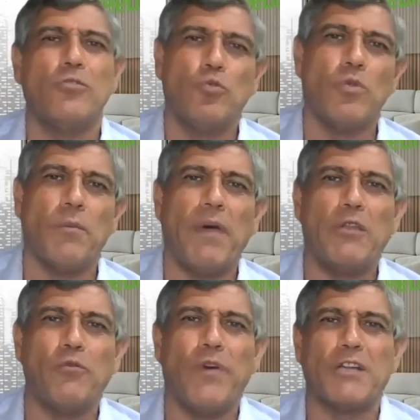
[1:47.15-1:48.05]
to the
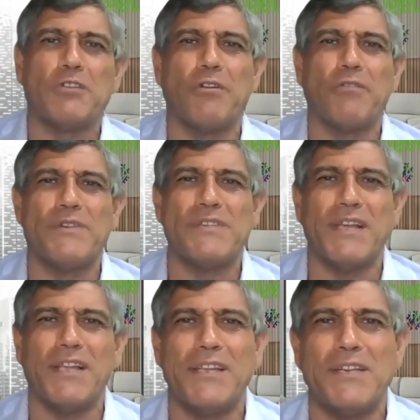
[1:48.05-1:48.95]
manufacturing
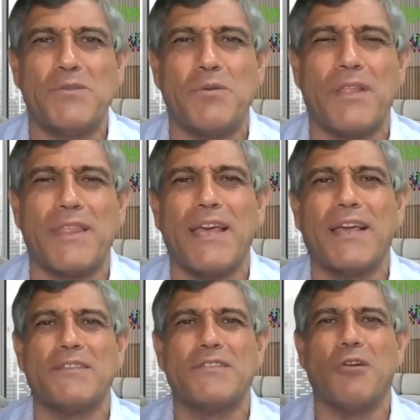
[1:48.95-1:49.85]
facility so that they
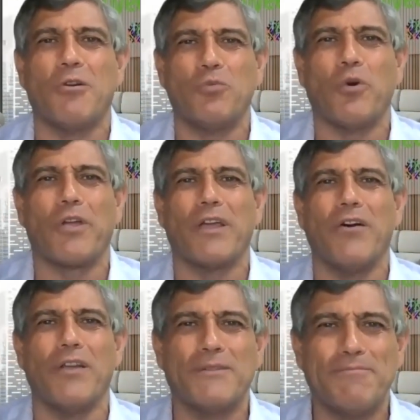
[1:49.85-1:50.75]
can start working on it.